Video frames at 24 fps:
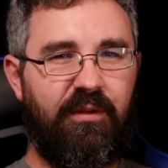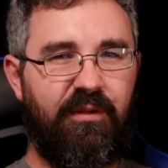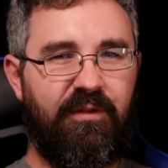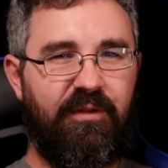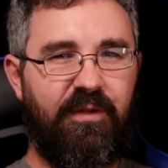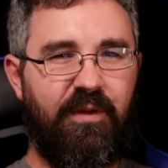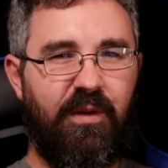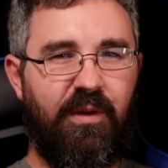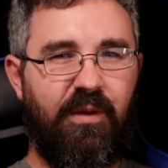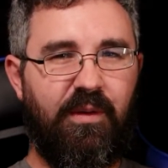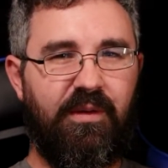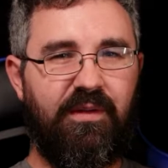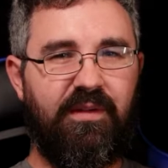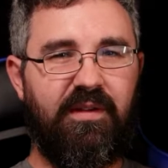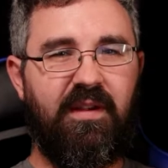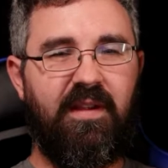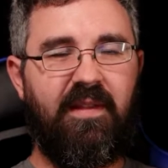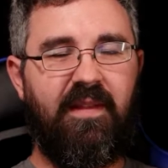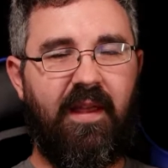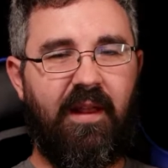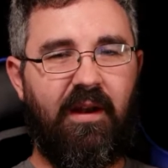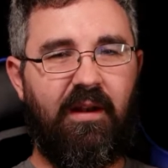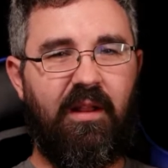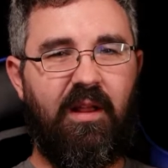those photos?
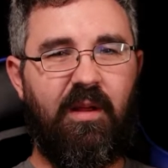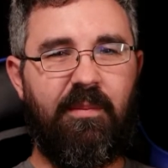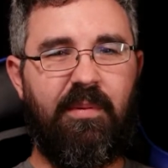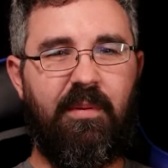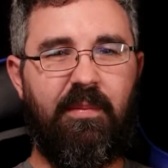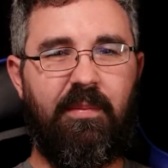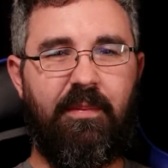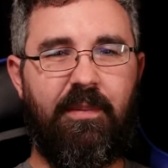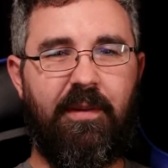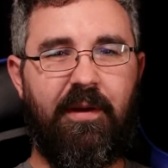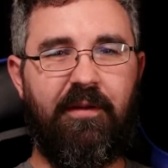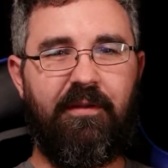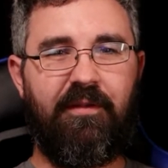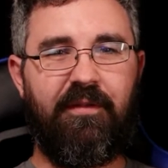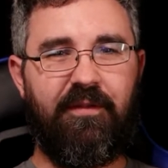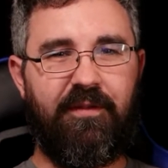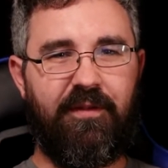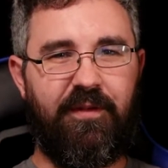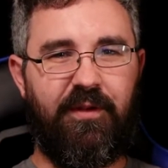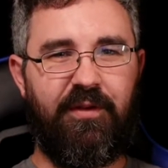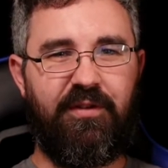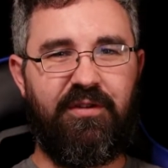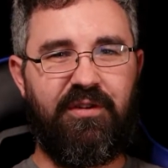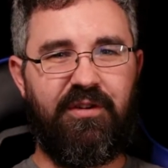That'll help you prepare for
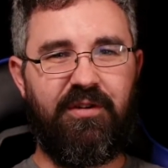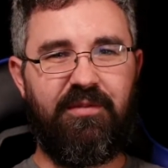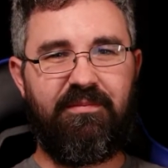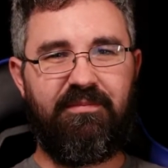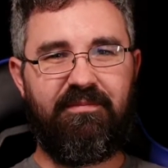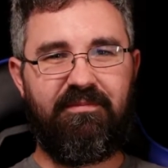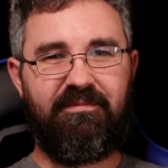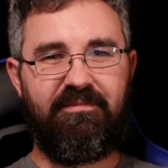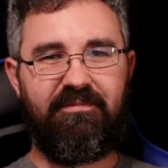the future.